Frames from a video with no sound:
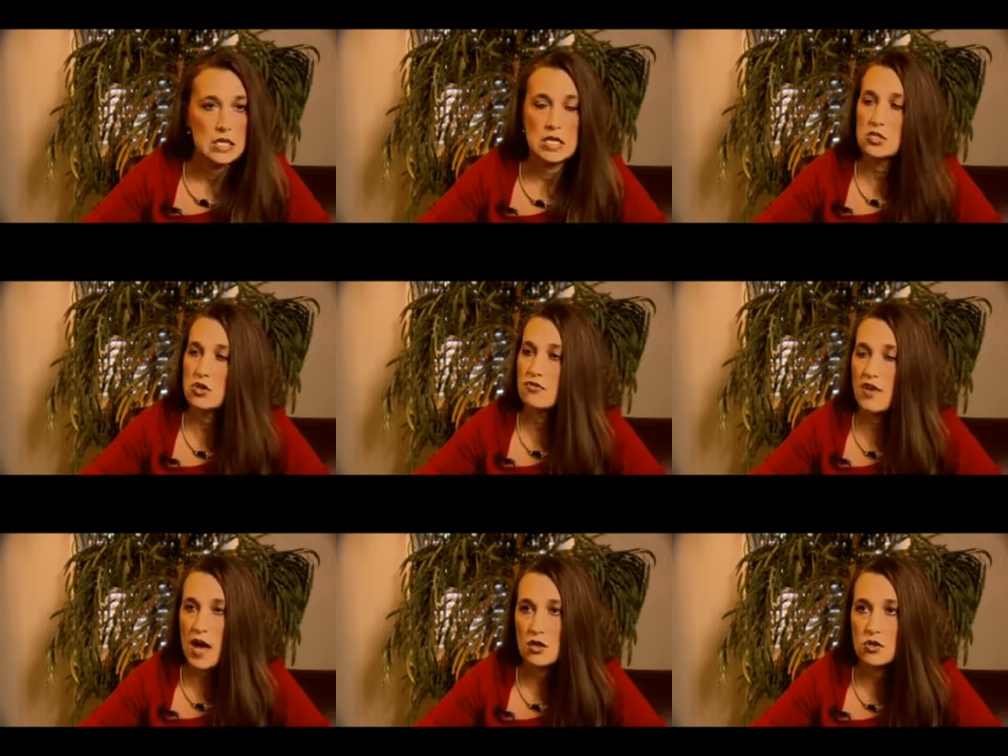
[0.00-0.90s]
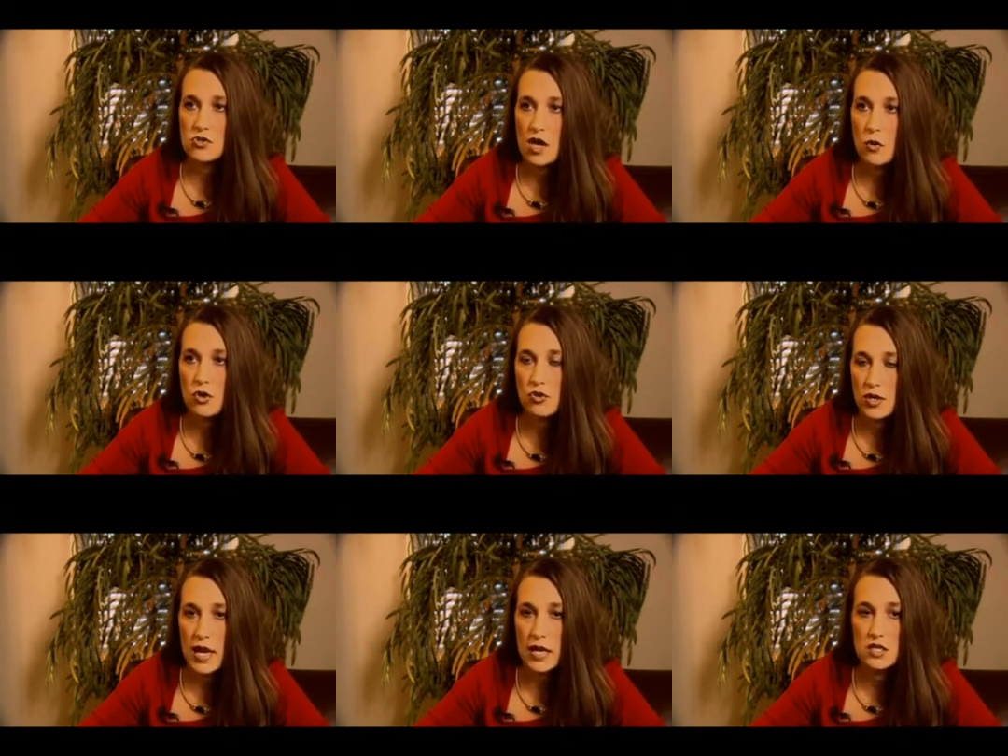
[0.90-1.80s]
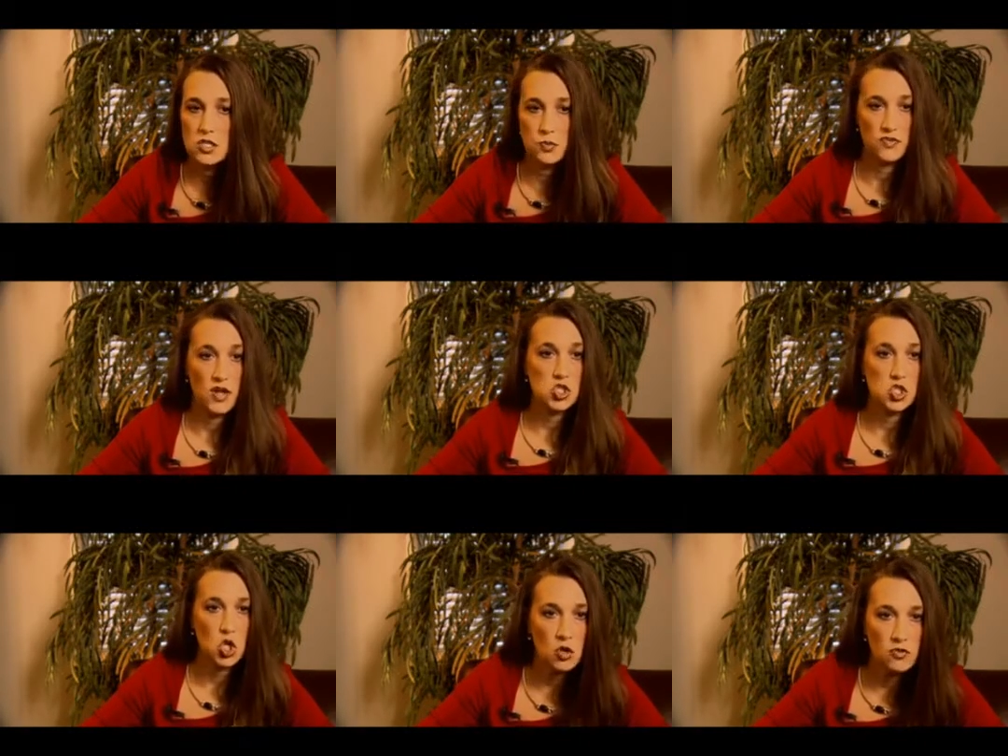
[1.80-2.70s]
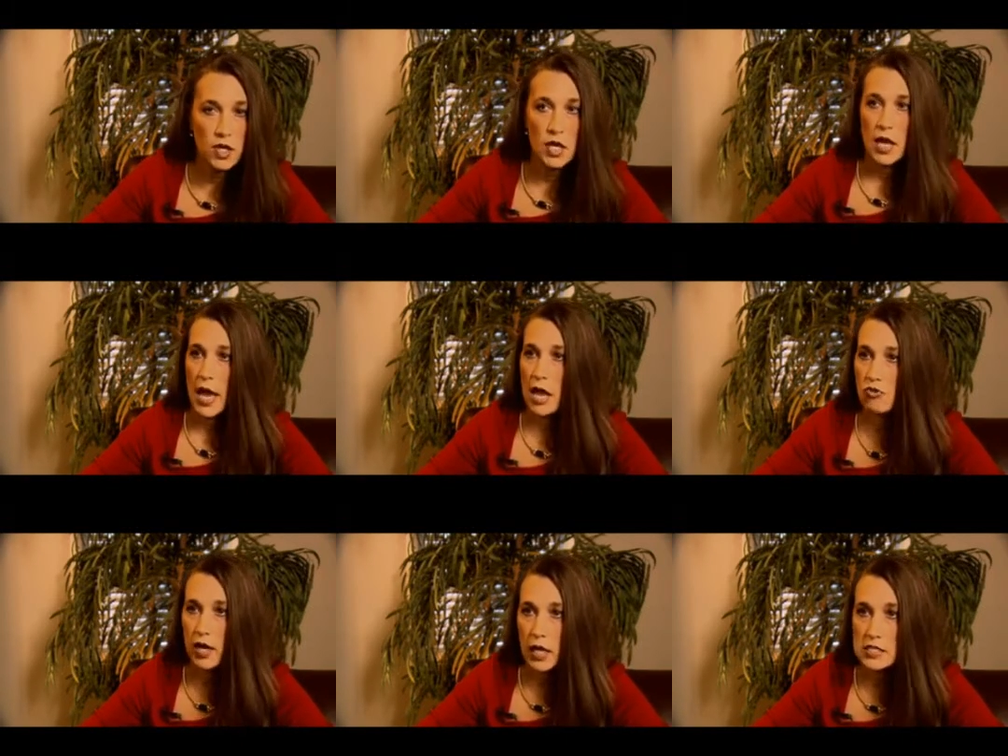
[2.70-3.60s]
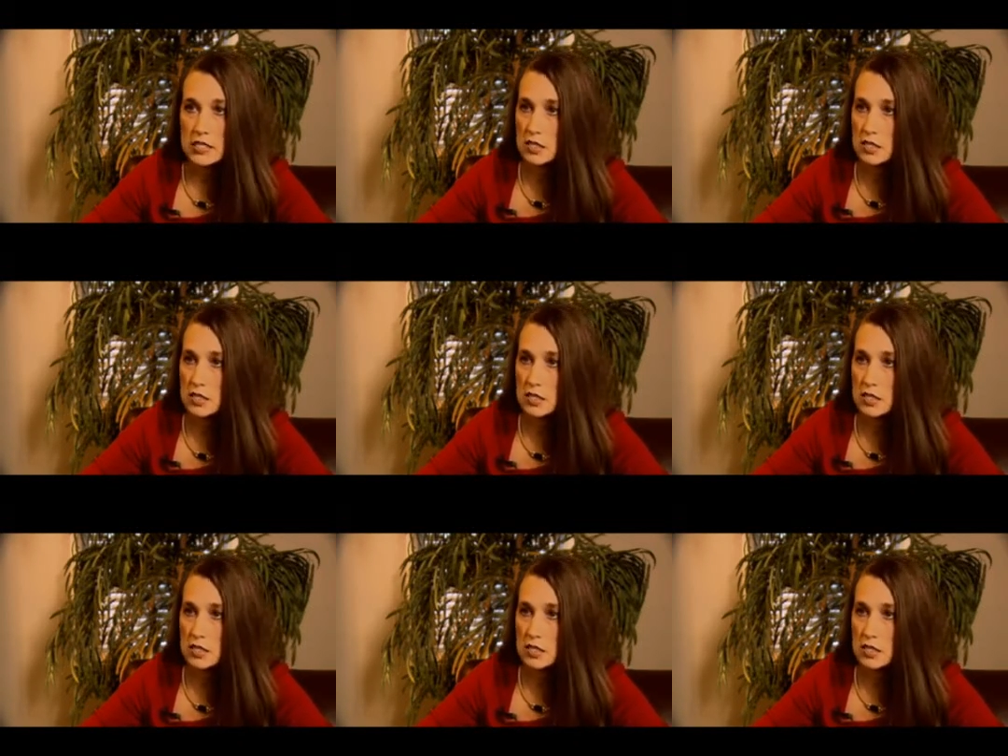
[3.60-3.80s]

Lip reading: These are values that were created to prevent scurvy and rickets.